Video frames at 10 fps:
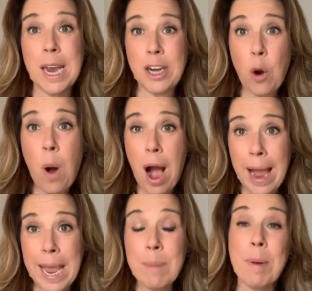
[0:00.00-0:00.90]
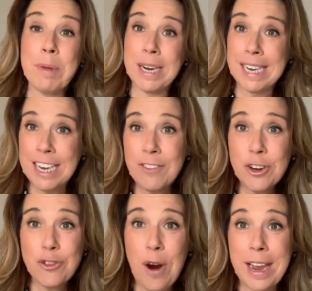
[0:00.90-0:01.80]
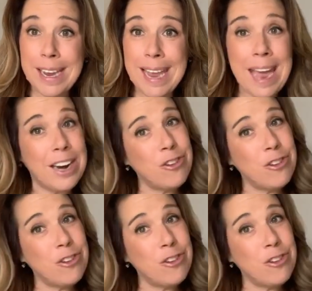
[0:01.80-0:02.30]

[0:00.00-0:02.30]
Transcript: I know I am. I'm going to give it a try again.